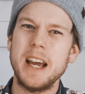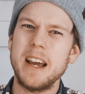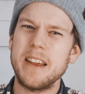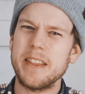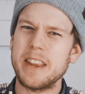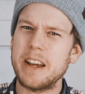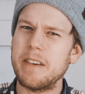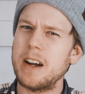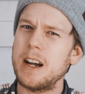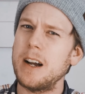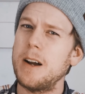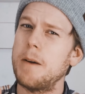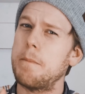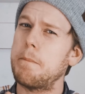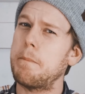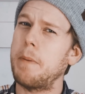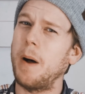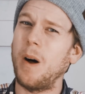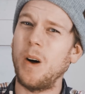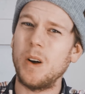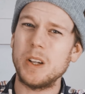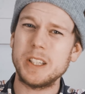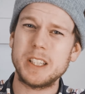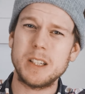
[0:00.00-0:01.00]
There are
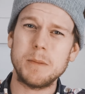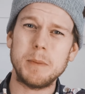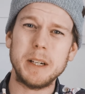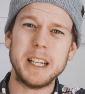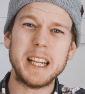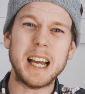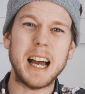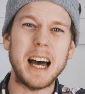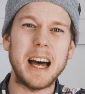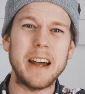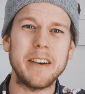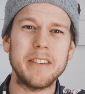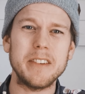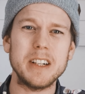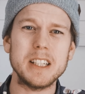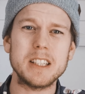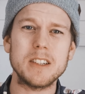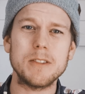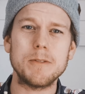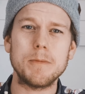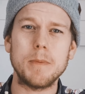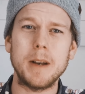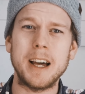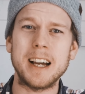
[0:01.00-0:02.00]
possibly hundreds
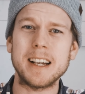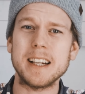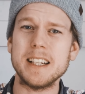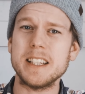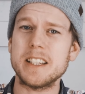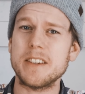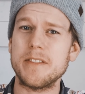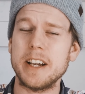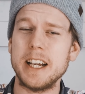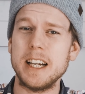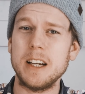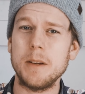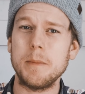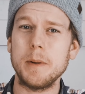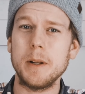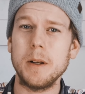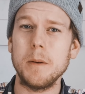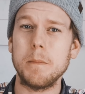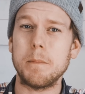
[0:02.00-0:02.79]
of plugins available,